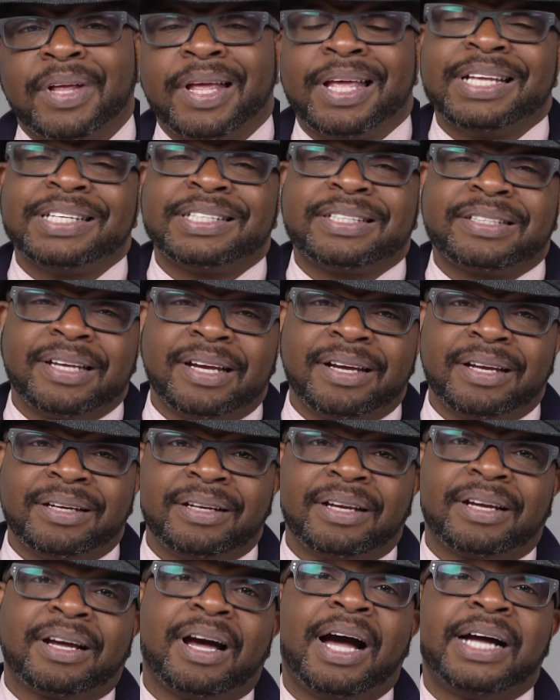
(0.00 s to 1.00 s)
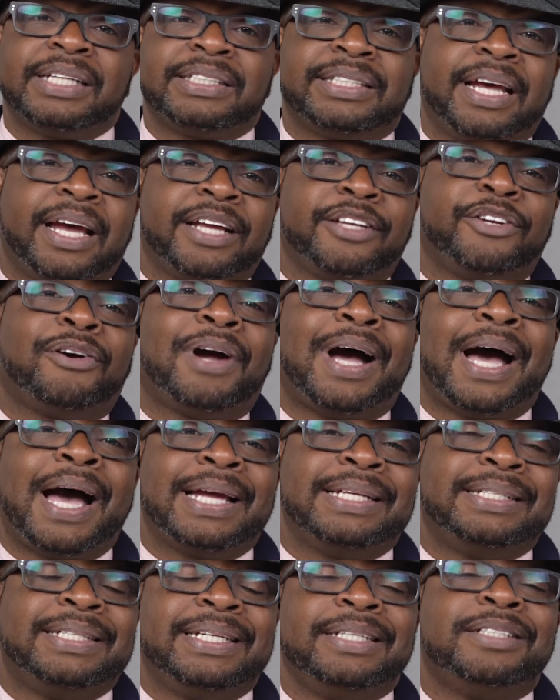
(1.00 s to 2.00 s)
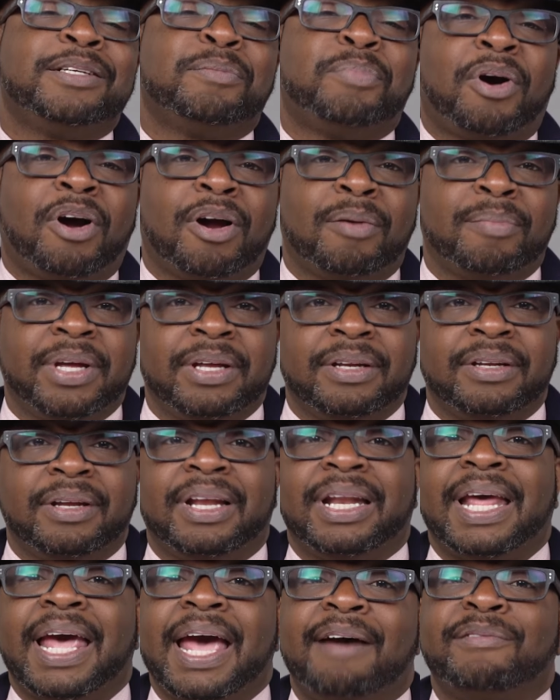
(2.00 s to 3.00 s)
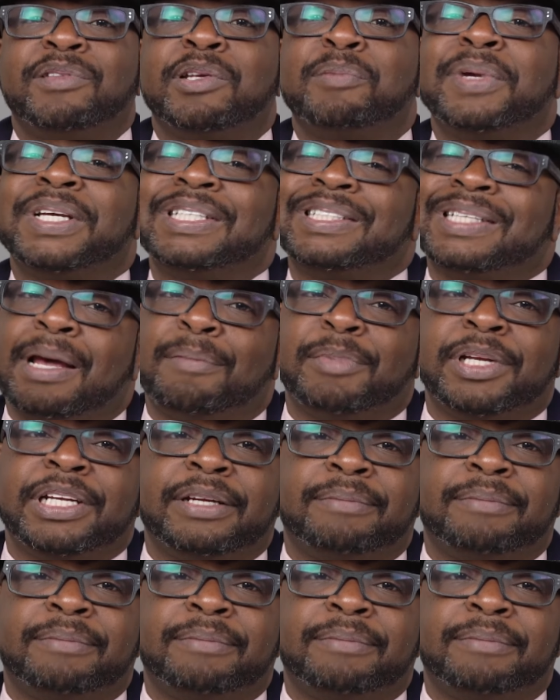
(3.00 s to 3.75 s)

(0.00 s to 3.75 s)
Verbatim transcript: Instead, contact your IT department and have them examine